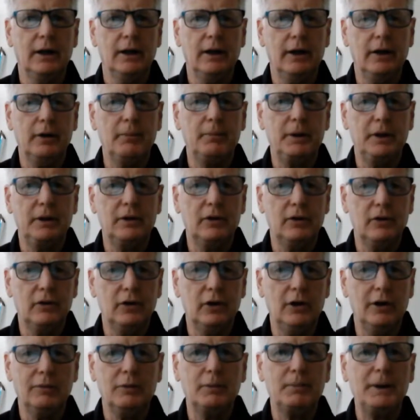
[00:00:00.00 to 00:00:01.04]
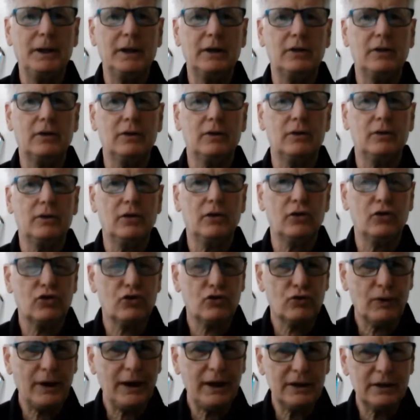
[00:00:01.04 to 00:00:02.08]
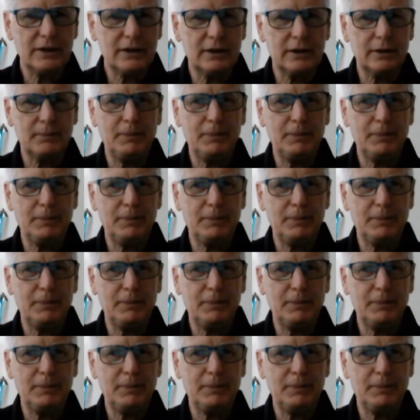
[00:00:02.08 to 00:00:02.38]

they were a bit disturbed, a bit distressed,